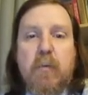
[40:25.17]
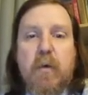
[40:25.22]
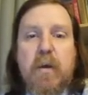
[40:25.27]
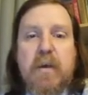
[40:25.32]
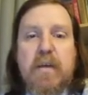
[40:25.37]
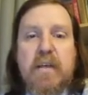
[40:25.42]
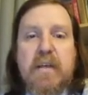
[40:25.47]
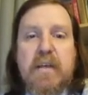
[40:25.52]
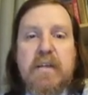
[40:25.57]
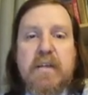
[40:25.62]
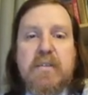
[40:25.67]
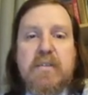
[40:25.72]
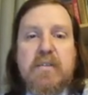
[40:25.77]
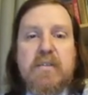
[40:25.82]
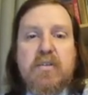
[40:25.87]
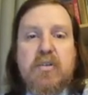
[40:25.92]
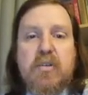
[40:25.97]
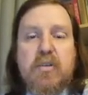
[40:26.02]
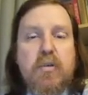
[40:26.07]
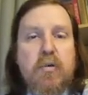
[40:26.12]
it
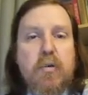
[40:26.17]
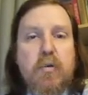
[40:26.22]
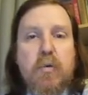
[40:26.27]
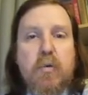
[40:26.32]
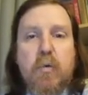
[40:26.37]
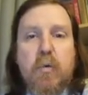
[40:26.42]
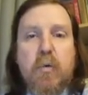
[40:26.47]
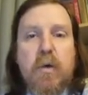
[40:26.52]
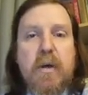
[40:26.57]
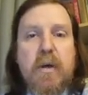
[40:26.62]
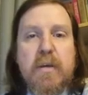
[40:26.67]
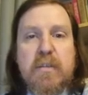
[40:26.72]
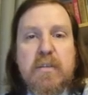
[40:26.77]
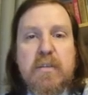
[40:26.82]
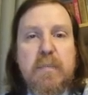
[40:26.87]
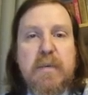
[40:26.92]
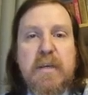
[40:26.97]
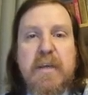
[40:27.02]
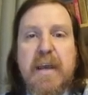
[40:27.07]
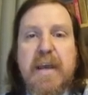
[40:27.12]
is to
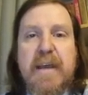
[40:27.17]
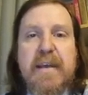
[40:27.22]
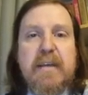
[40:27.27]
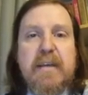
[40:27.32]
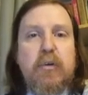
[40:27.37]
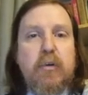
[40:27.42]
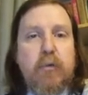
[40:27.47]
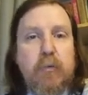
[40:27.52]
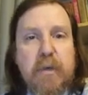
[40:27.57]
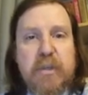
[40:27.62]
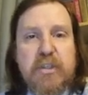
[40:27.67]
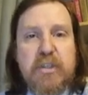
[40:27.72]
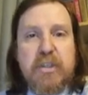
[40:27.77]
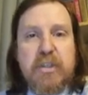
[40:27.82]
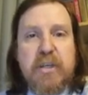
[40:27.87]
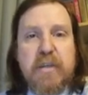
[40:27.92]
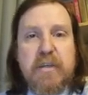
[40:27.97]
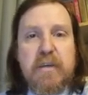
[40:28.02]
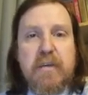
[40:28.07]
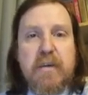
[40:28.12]
be a
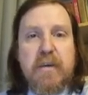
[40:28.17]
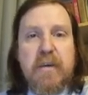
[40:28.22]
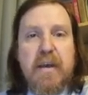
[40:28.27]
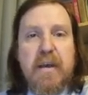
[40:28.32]
Christian,